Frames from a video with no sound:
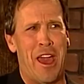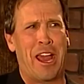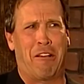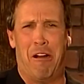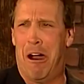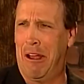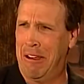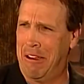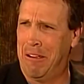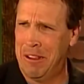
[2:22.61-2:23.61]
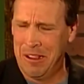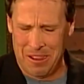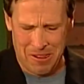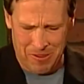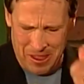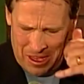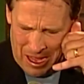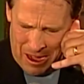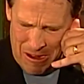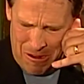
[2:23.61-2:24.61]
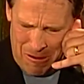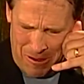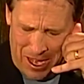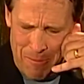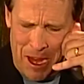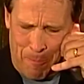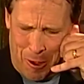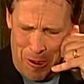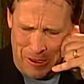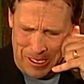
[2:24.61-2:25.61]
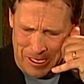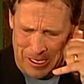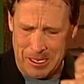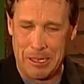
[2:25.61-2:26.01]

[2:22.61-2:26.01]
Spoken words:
that call? Yeah. Hello, get my purse.